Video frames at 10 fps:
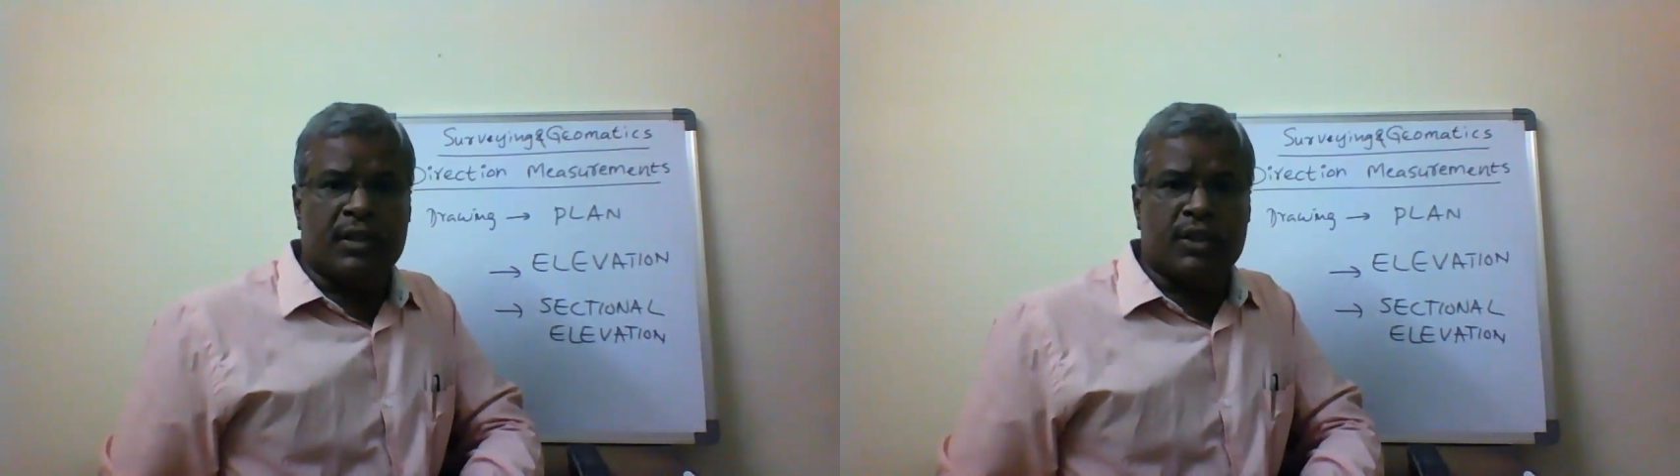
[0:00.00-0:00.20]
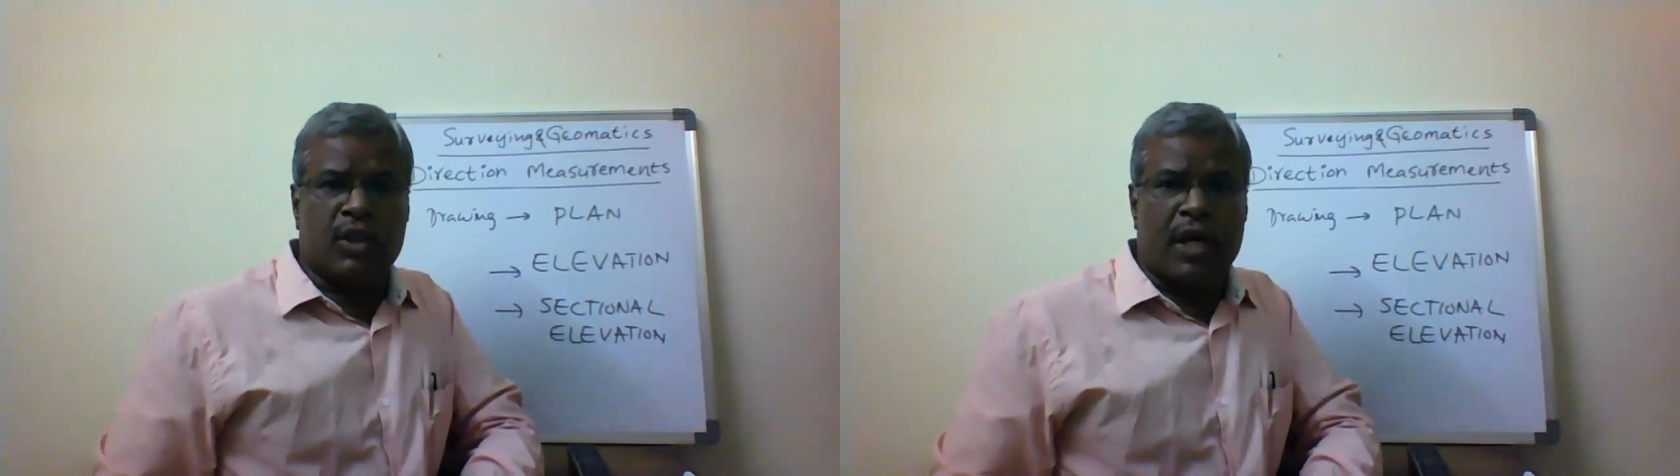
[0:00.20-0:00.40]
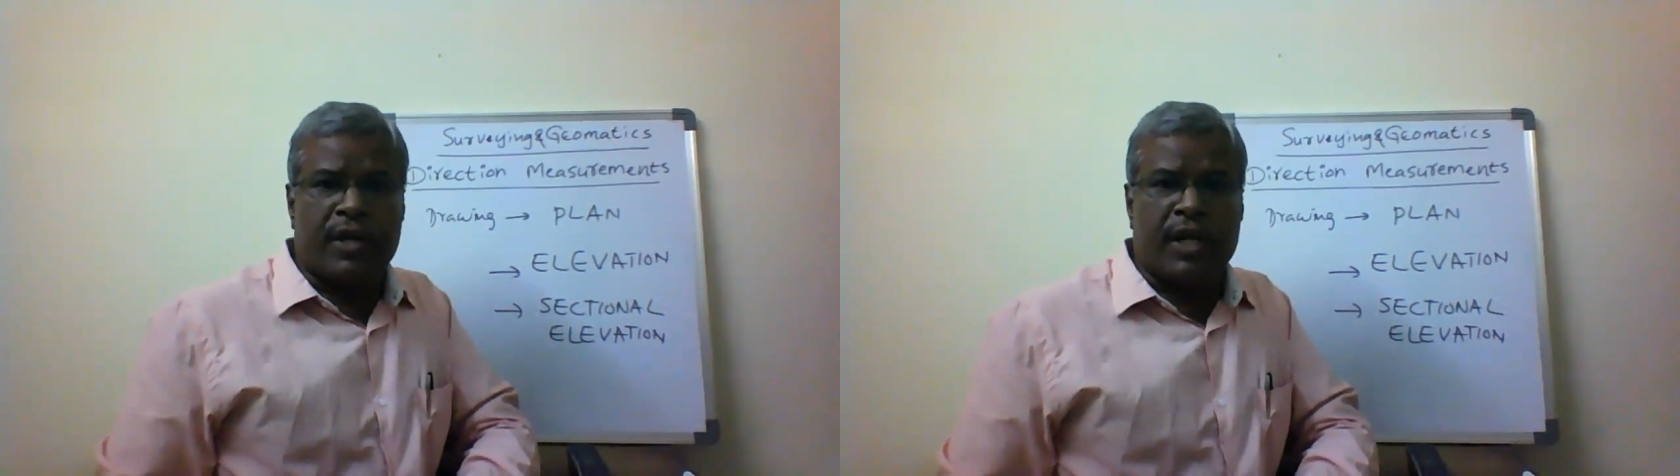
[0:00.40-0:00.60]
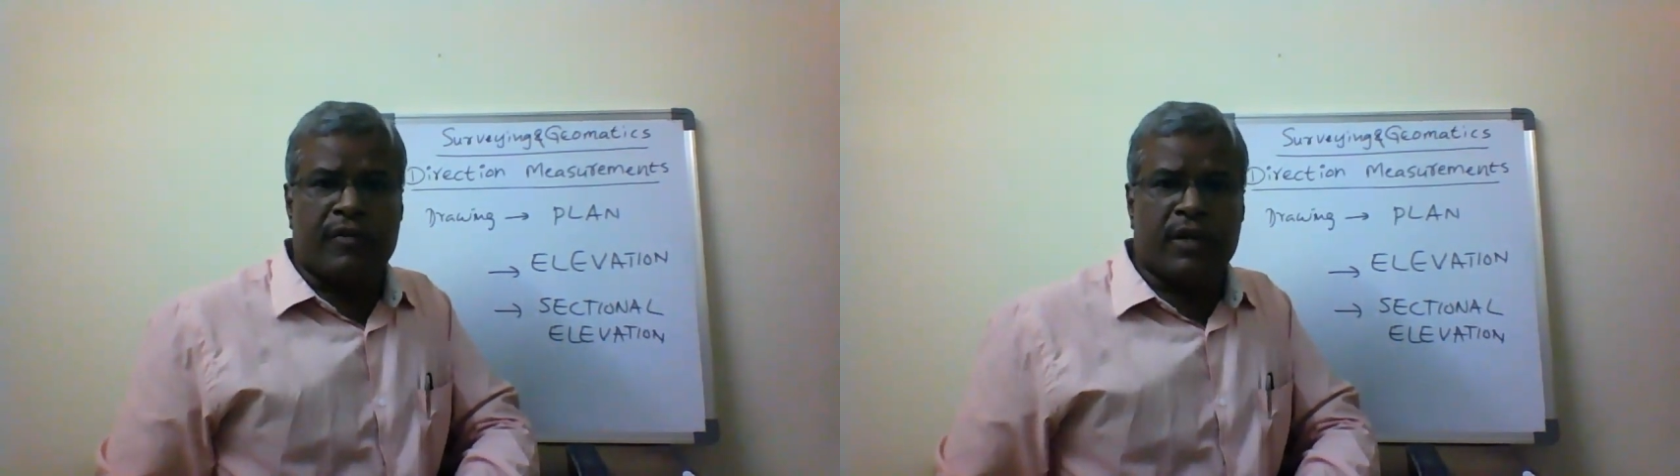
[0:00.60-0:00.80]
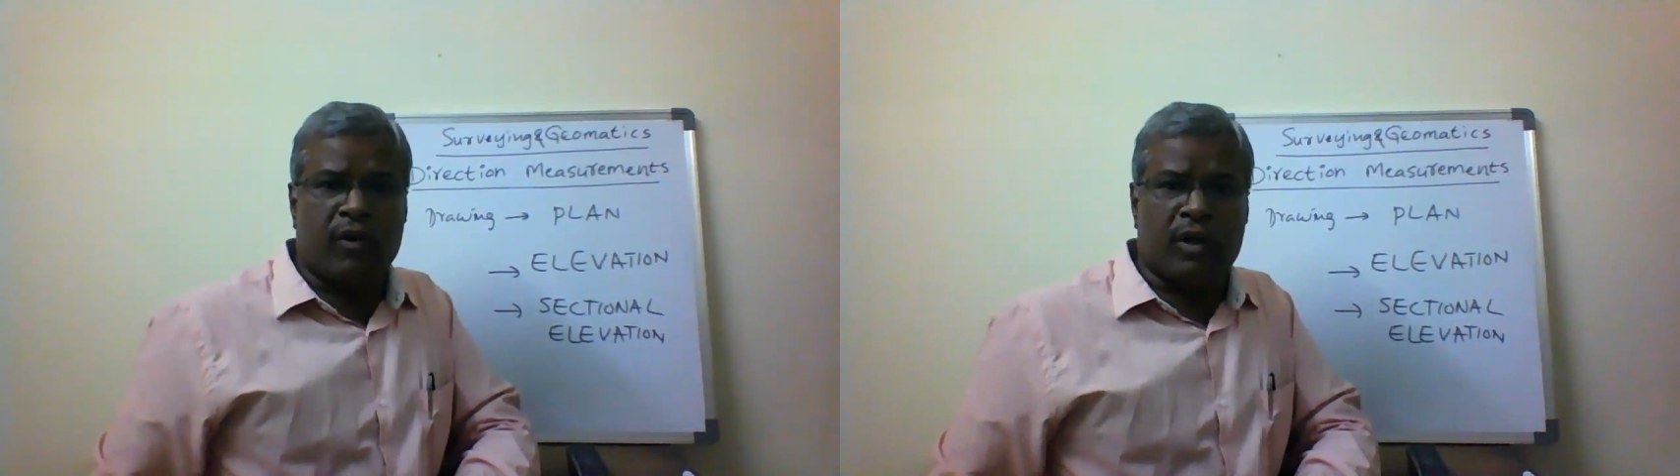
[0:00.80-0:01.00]
So I
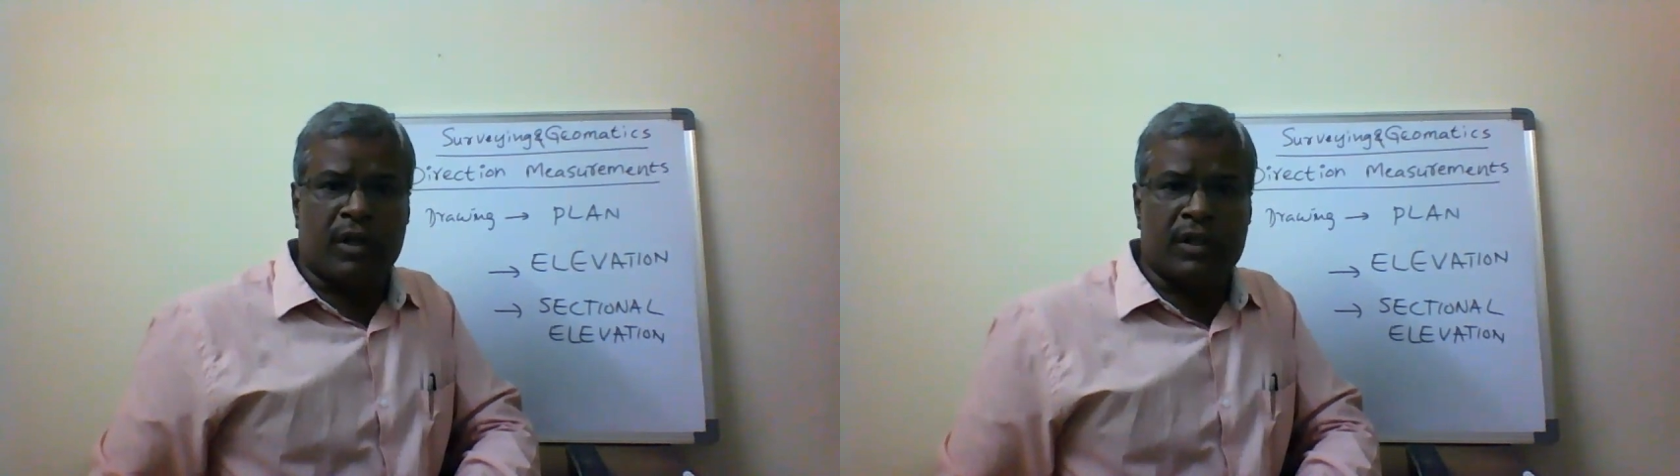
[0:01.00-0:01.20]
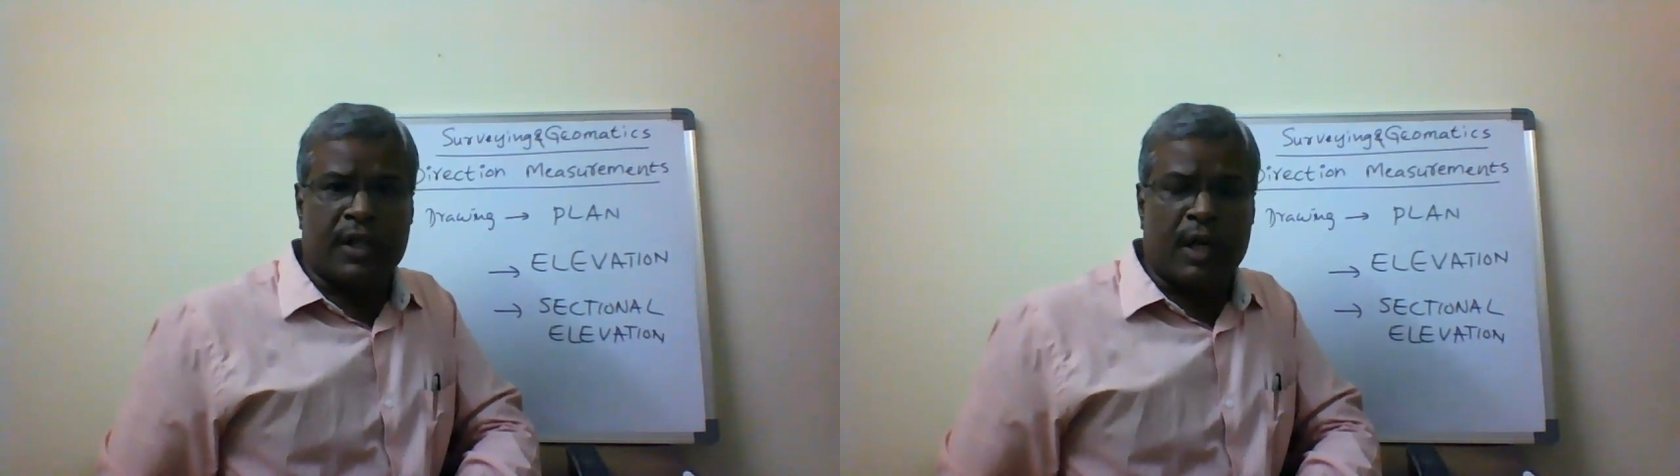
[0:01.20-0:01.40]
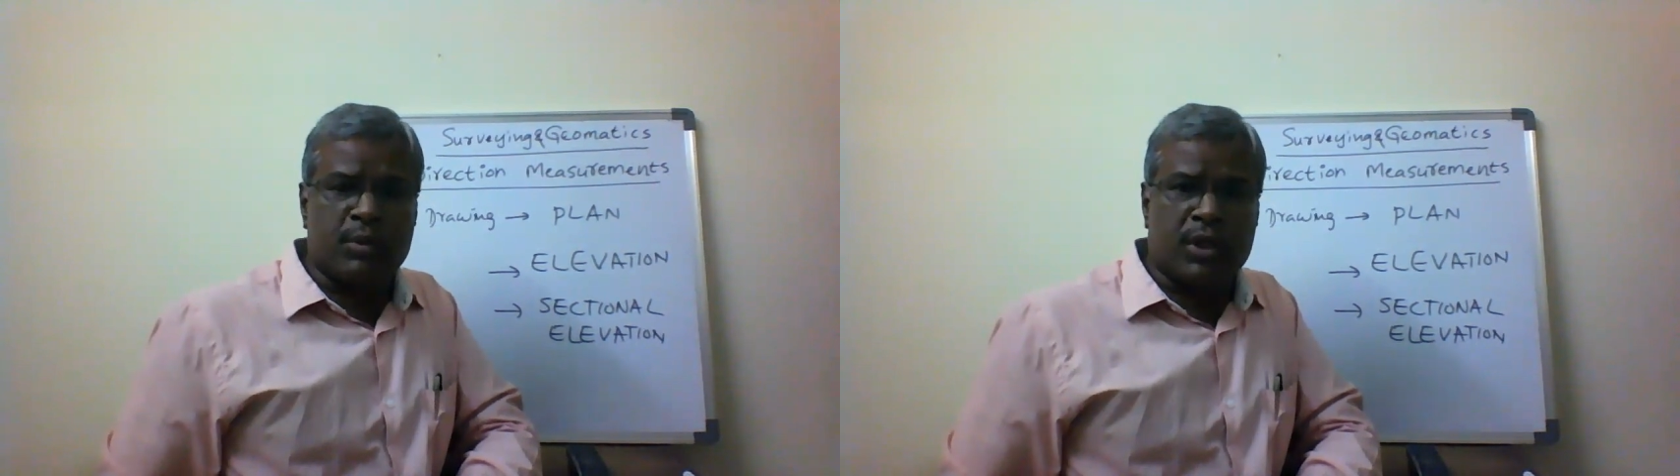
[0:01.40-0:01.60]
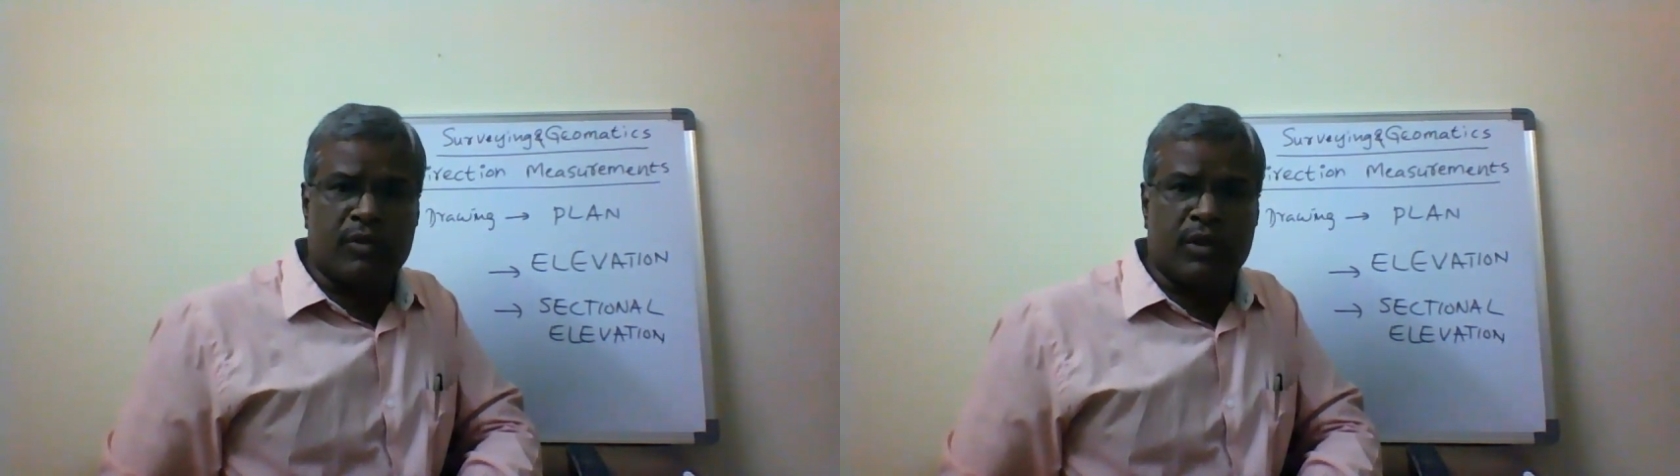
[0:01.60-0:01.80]
require what are the types of